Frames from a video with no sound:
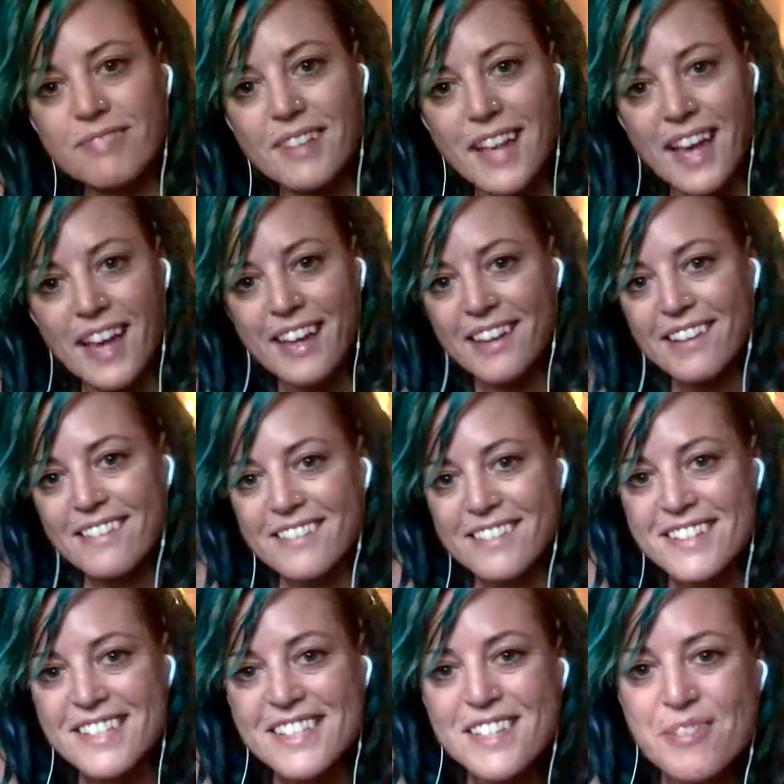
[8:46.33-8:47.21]
Okay,
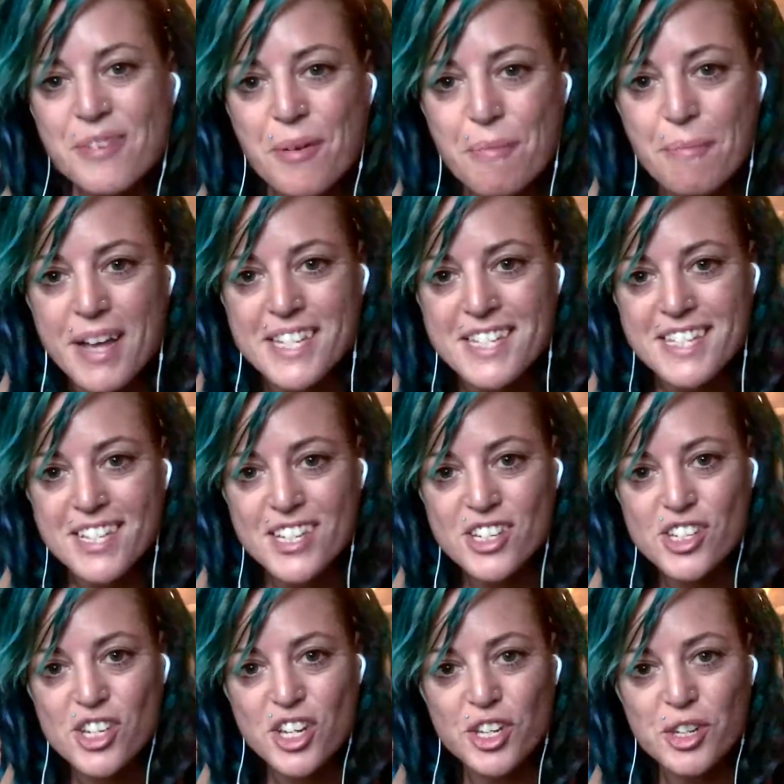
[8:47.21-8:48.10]
let's see what
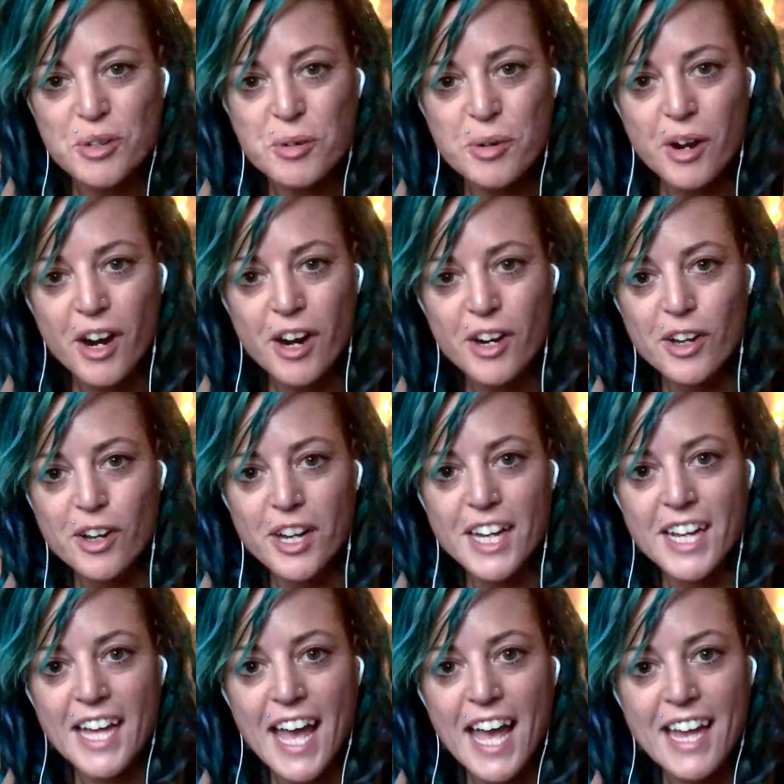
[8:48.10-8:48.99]
message you are going
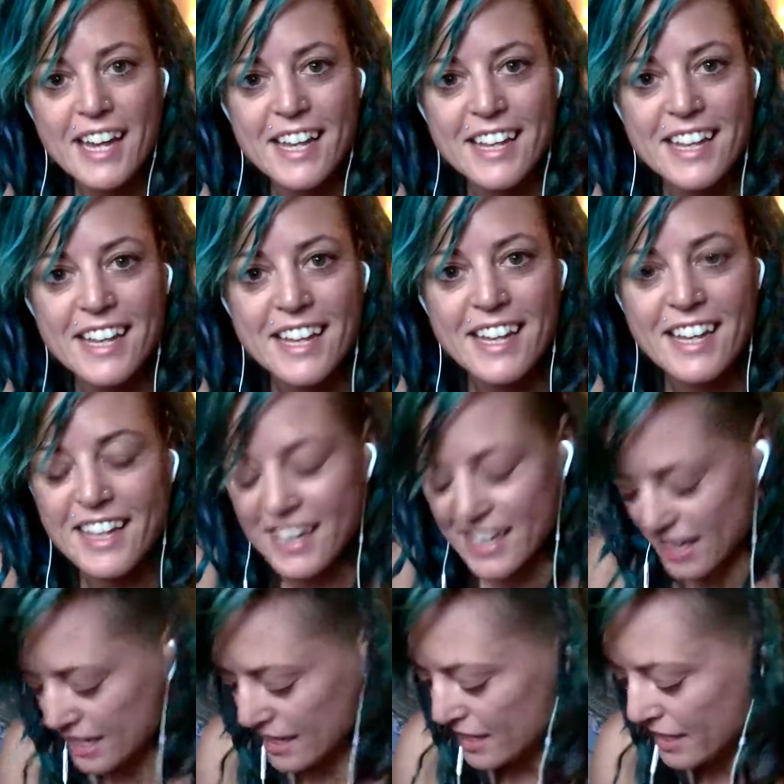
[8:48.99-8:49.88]
to get.
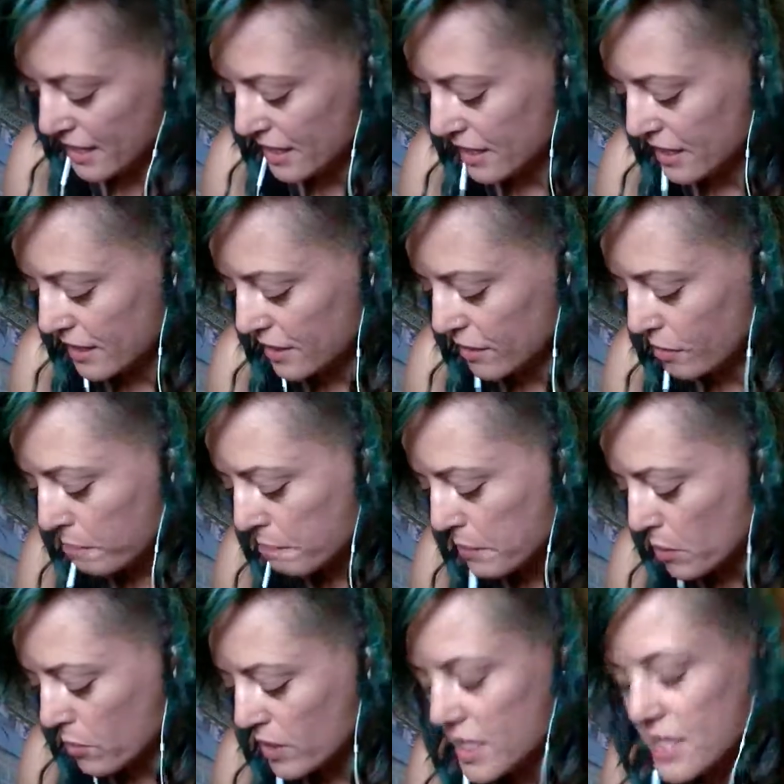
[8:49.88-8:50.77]
A little
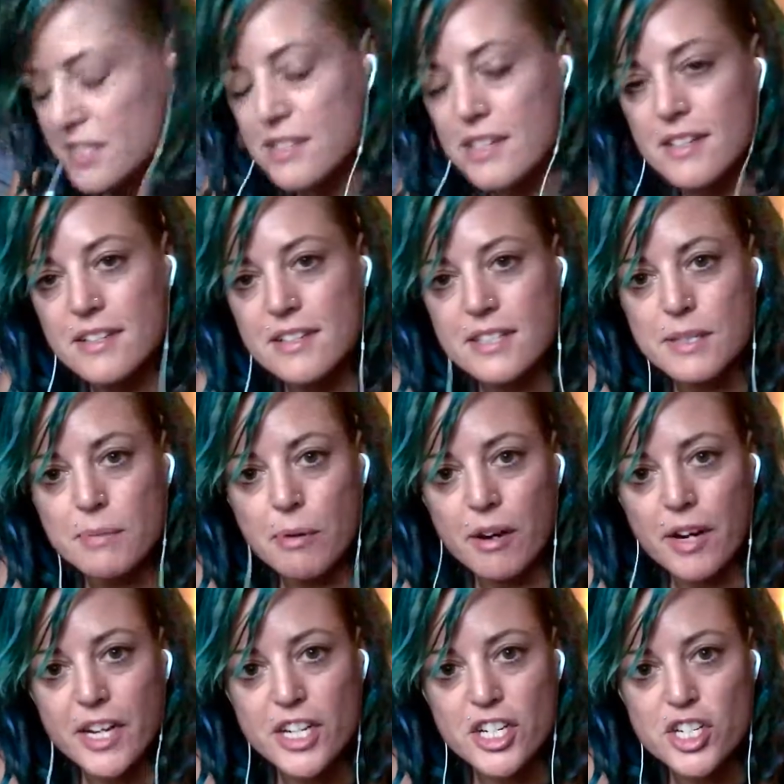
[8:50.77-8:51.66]
bonus
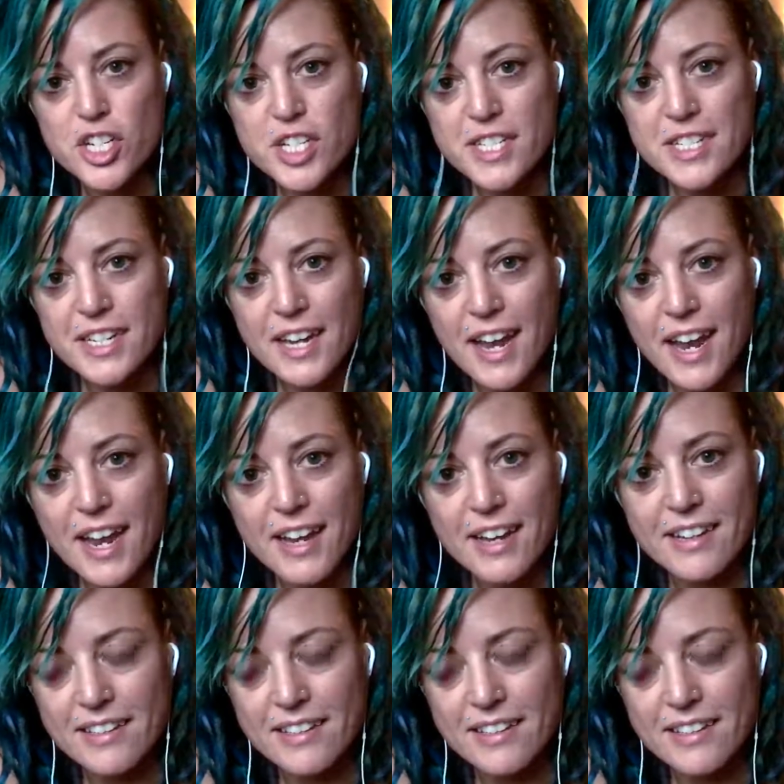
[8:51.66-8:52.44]
inspiration today.